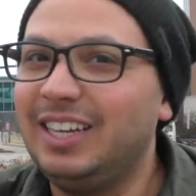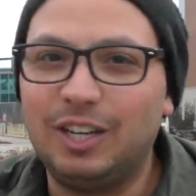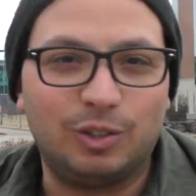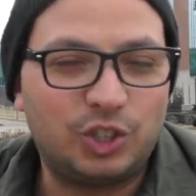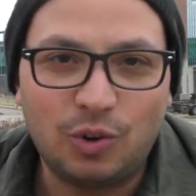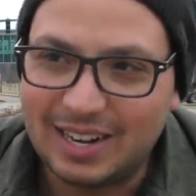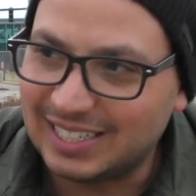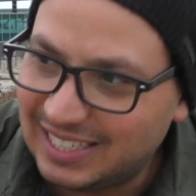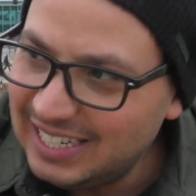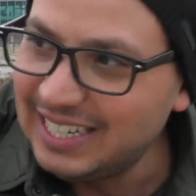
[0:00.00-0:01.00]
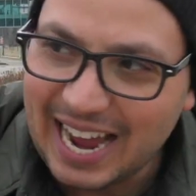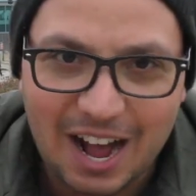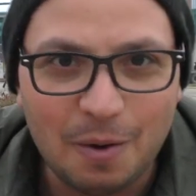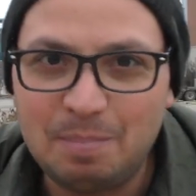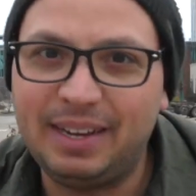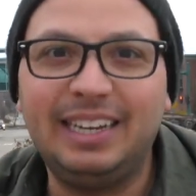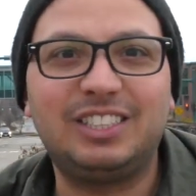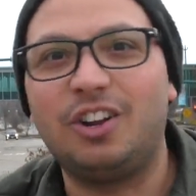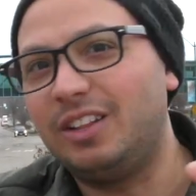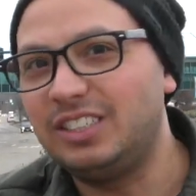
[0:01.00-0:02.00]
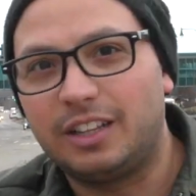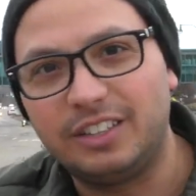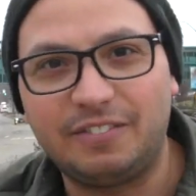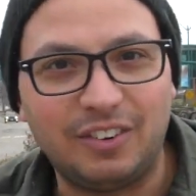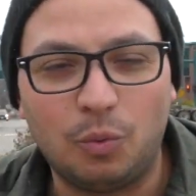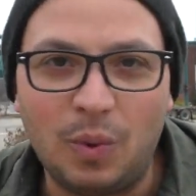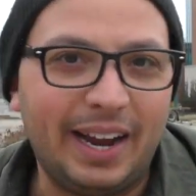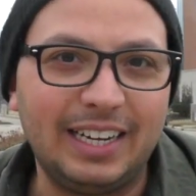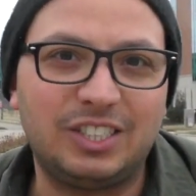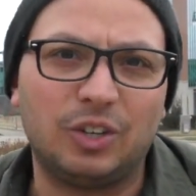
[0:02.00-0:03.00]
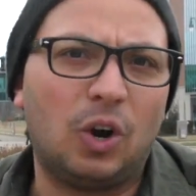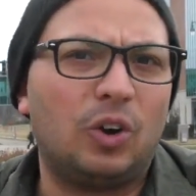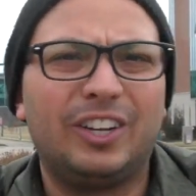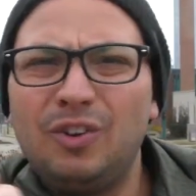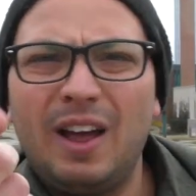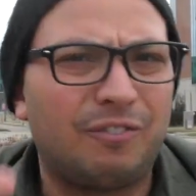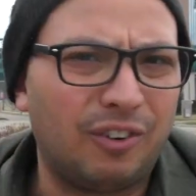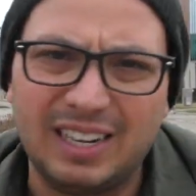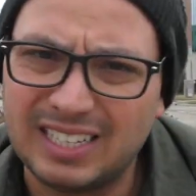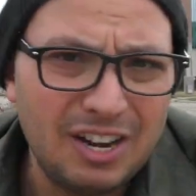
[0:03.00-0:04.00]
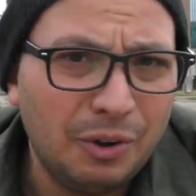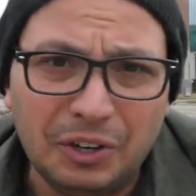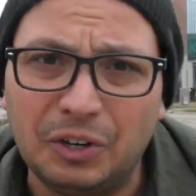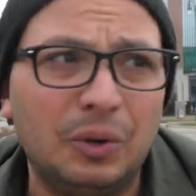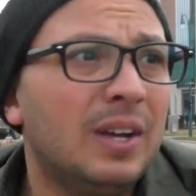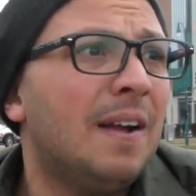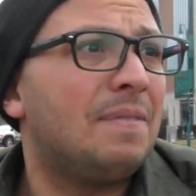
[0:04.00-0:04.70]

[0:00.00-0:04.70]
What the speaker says: you know, trying to seek out peace in all these other different ways, or you have friends, I know you do,